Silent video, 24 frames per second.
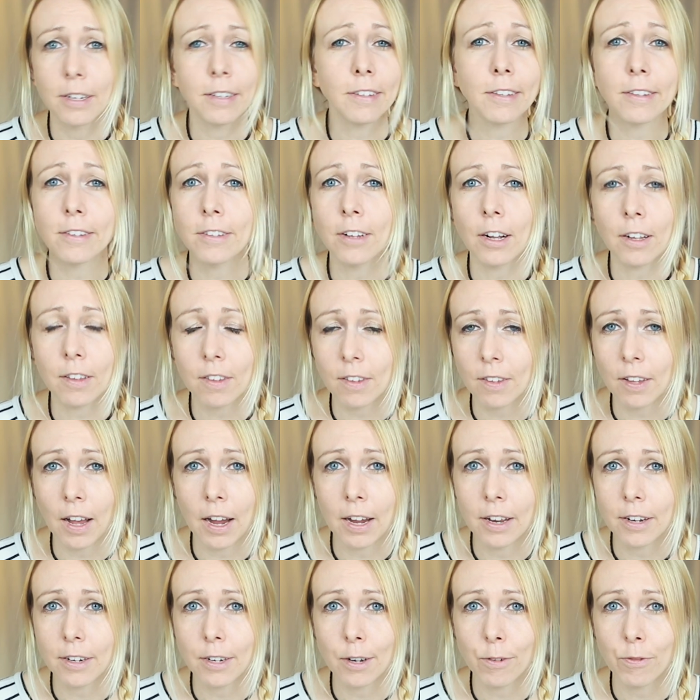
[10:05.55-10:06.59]
This is not
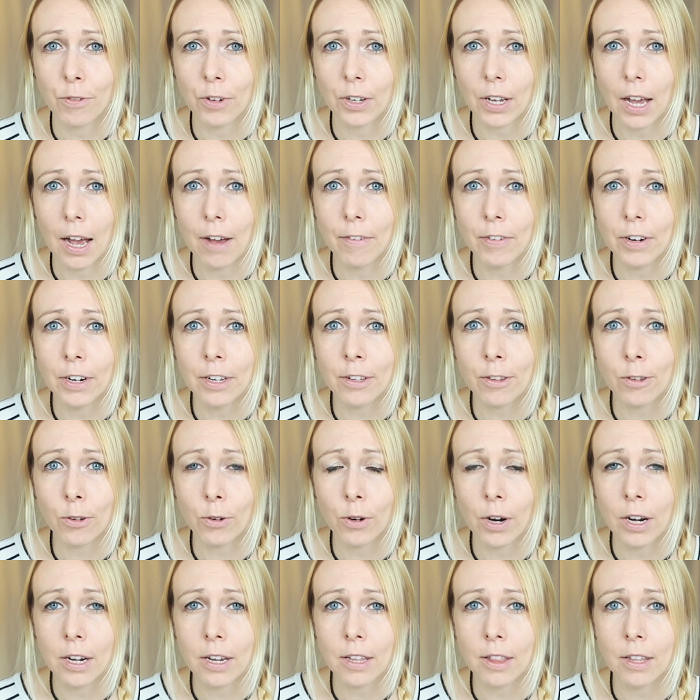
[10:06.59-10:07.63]
scientific evidence
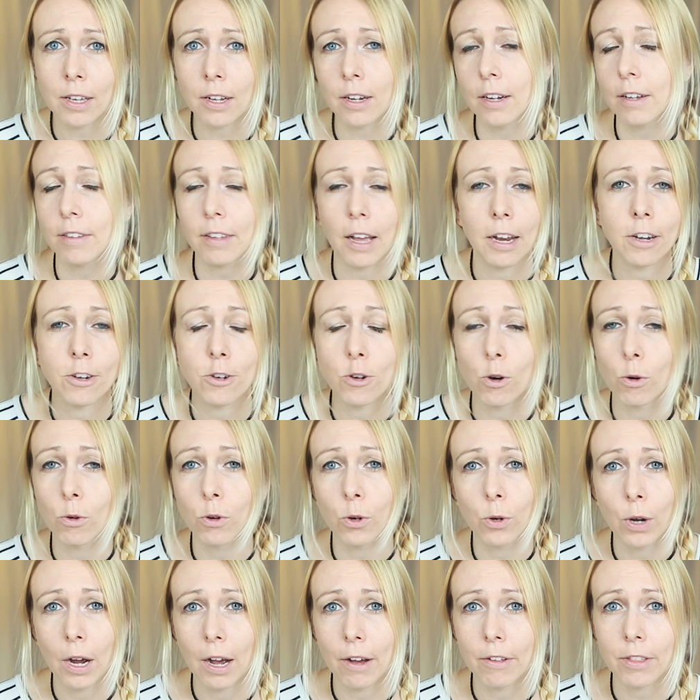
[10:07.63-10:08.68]
or anything because I don't
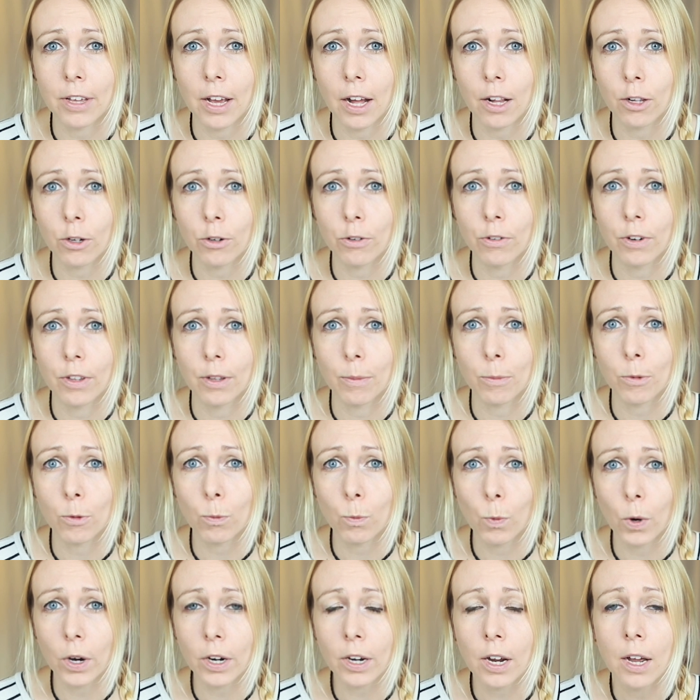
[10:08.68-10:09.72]
know how the algorithms
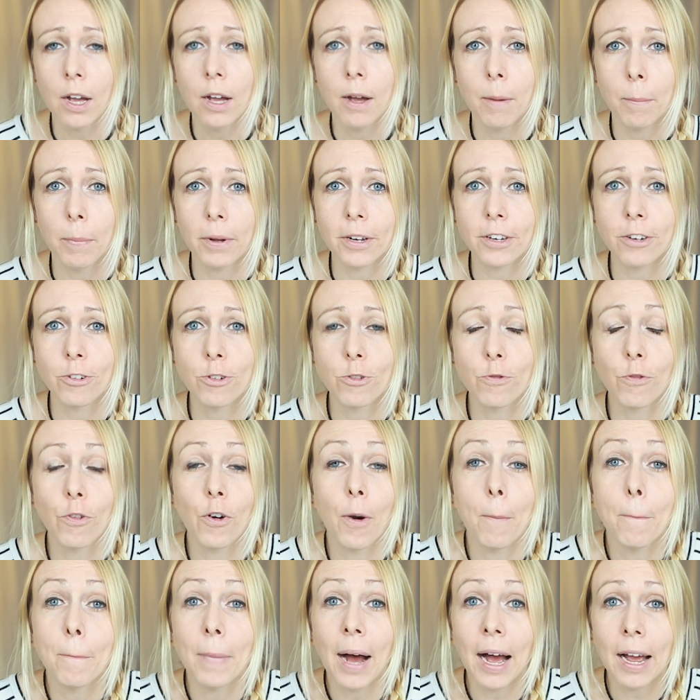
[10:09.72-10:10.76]
work, but
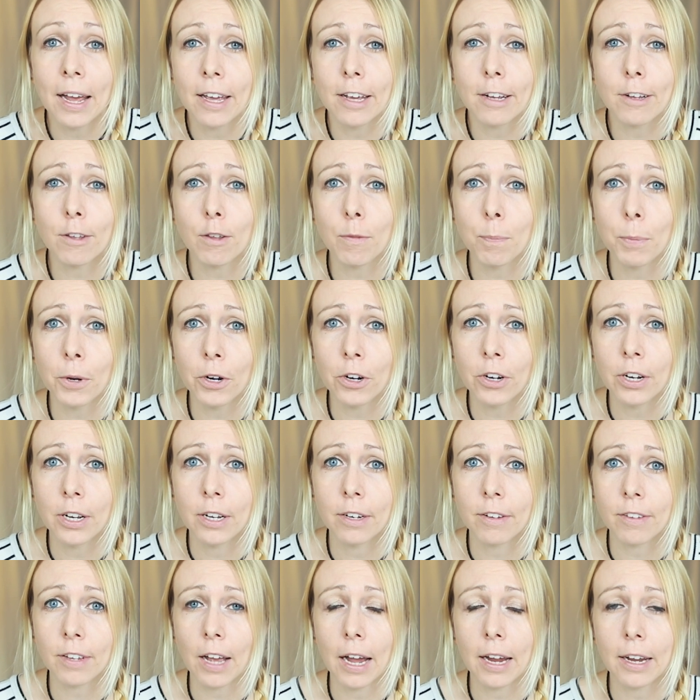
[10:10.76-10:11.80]
from my
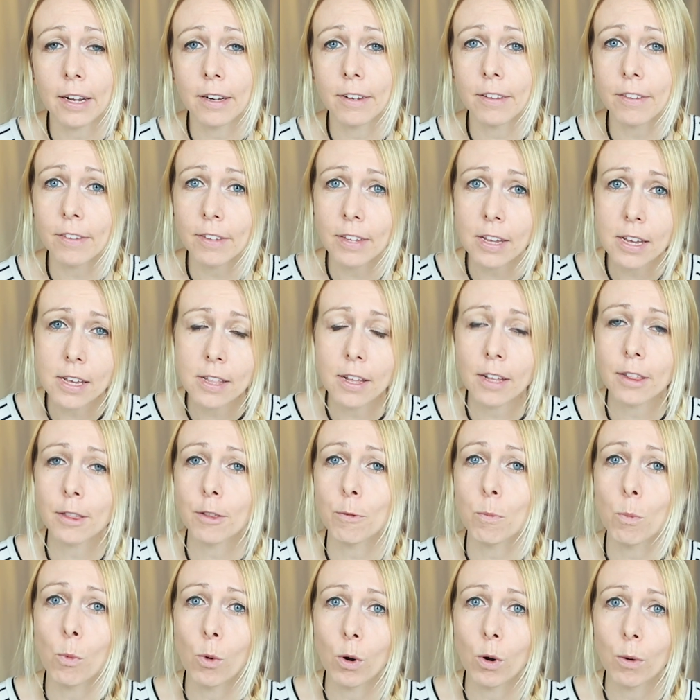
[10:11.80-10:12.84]
experience, I can see that
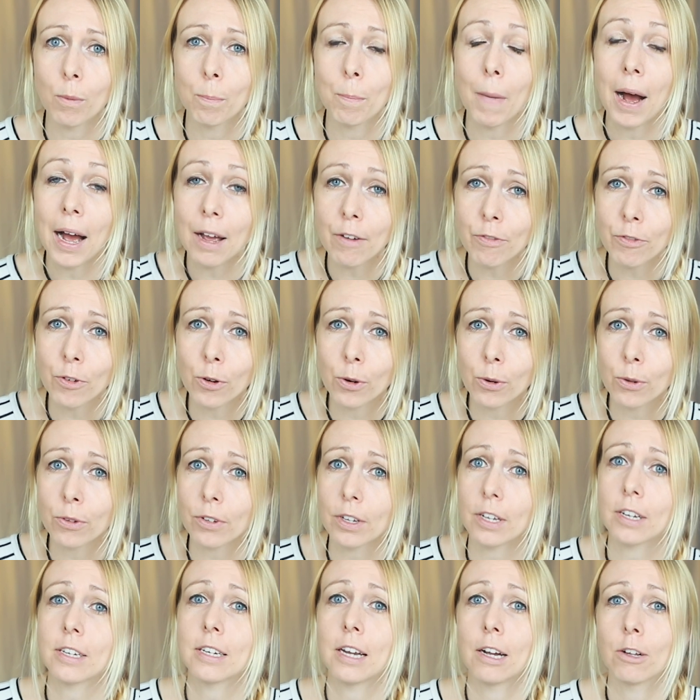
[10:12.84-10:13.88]
the more my photos
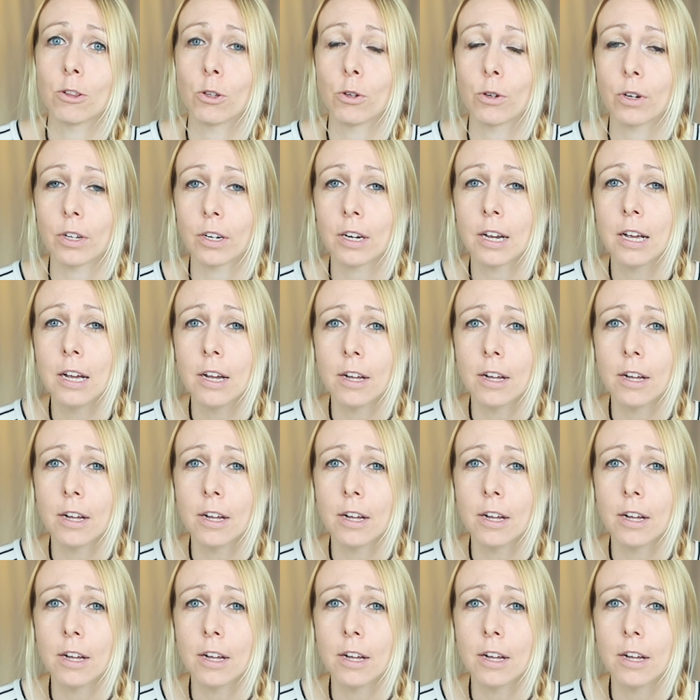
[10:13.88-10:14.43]
get downloaded,